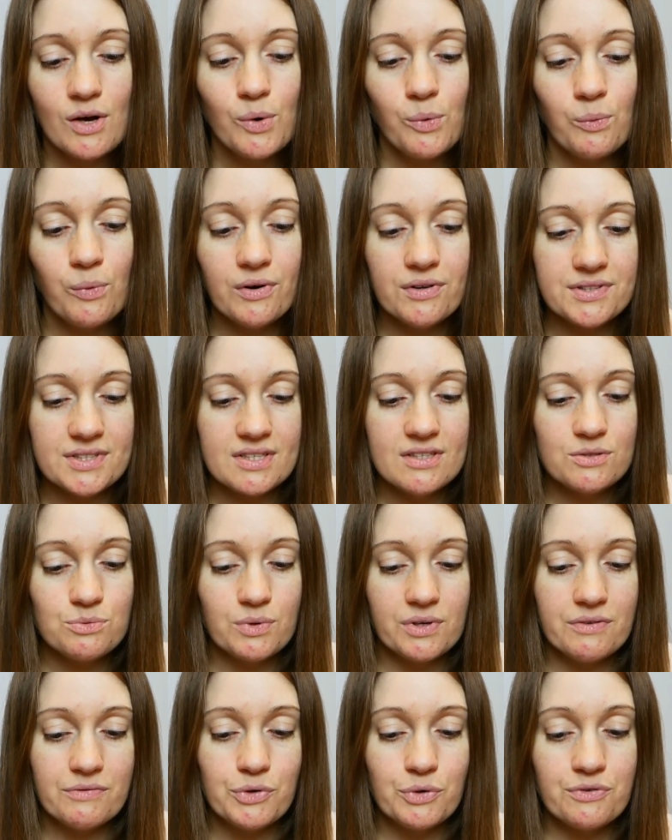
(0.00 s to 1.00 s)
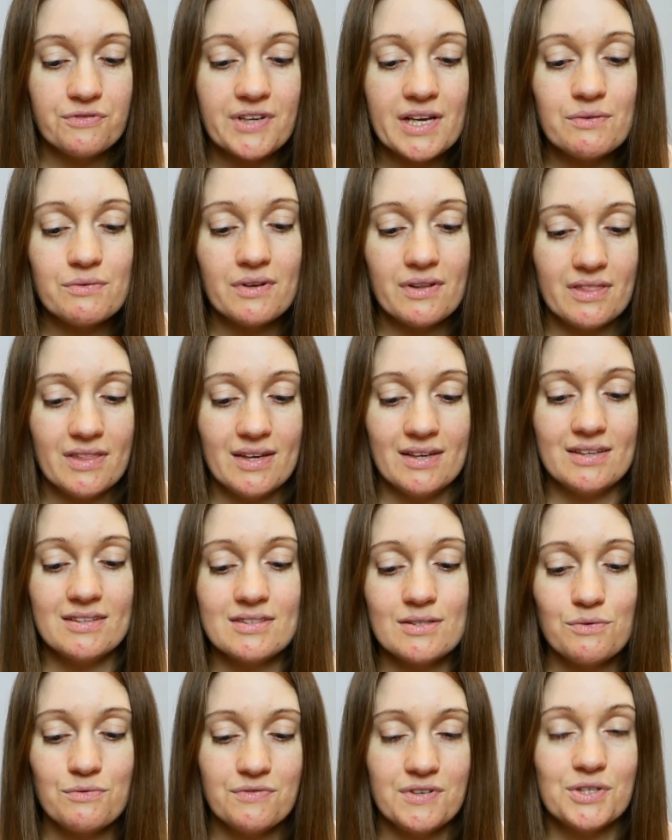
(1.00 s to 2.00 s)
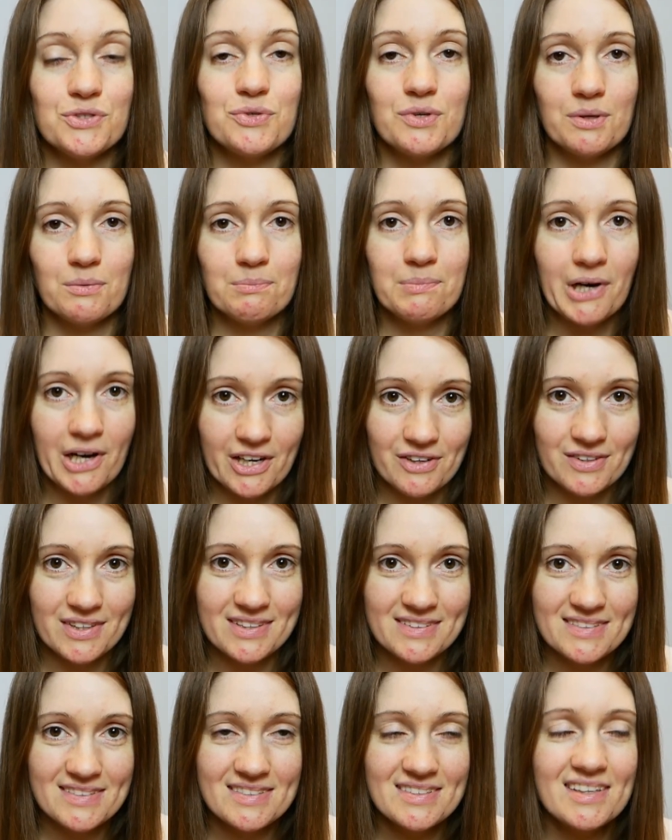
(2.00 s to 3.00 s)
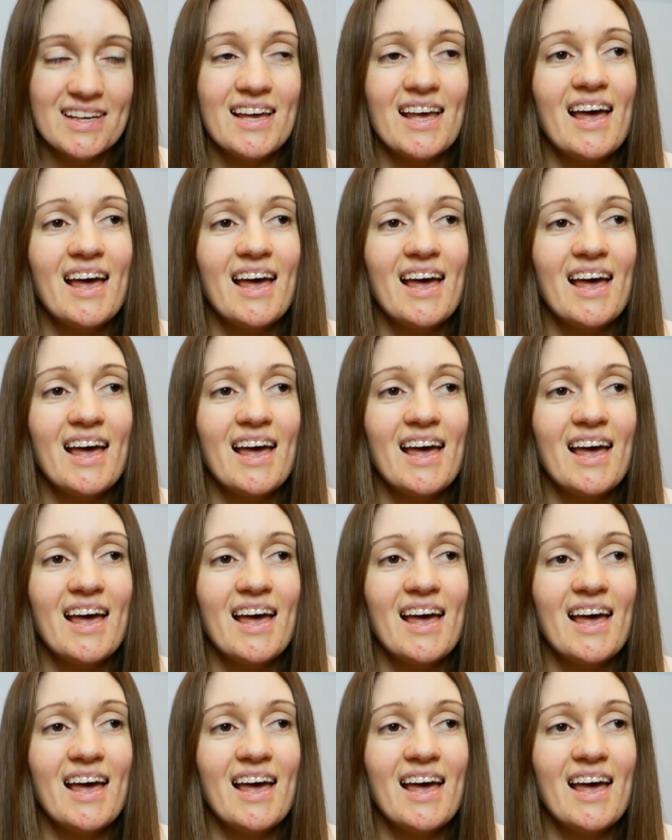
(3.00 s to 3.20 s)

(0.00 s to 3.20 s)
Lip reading: What is one of your favourite things featuring pirates?